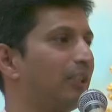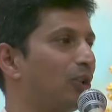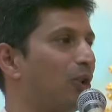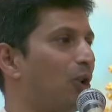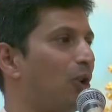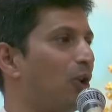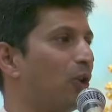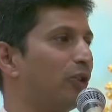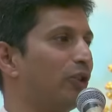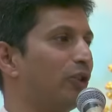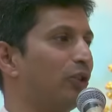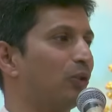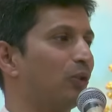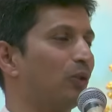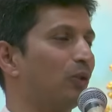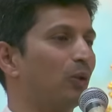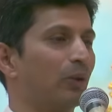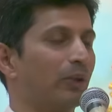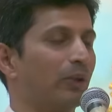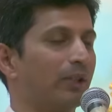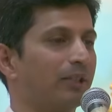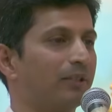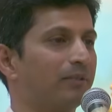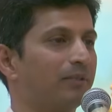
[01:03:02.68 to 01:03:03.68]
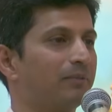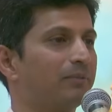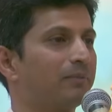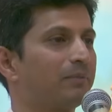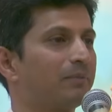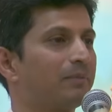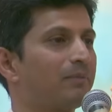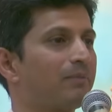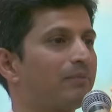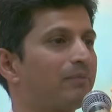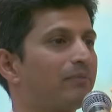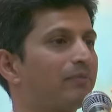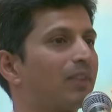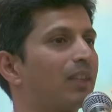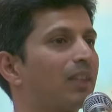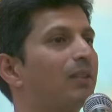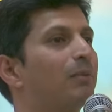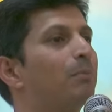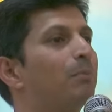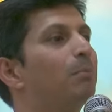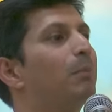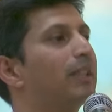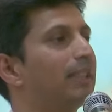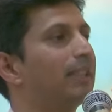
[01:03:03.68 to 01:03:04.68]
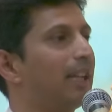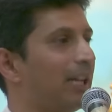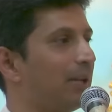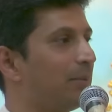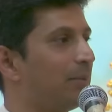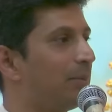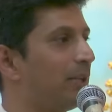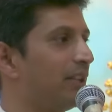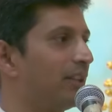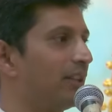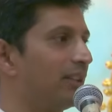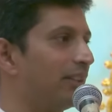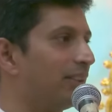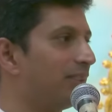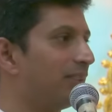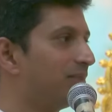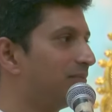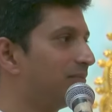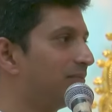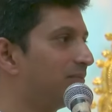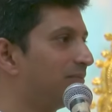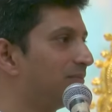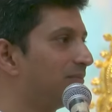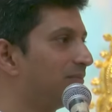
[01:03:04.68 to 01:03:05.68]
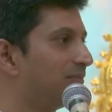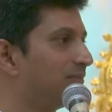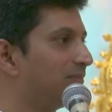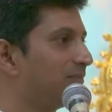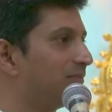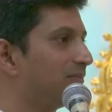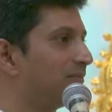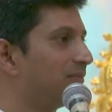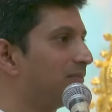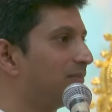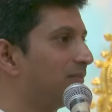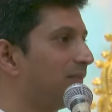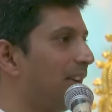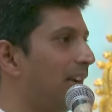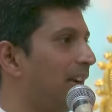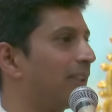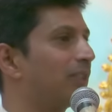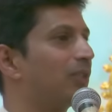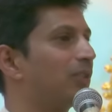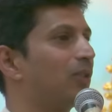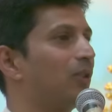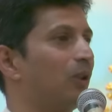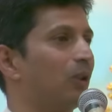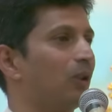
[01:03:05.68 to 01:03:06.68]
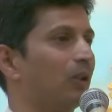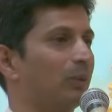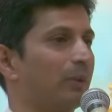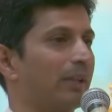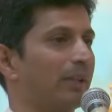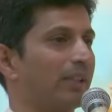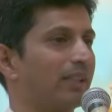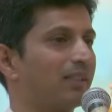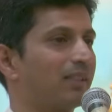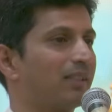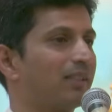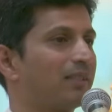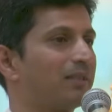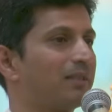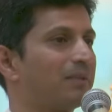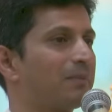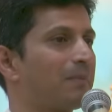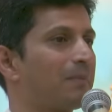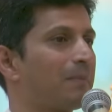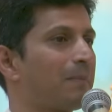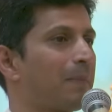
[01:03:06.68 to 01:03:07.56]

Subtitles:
it on your own. But I am here, as always.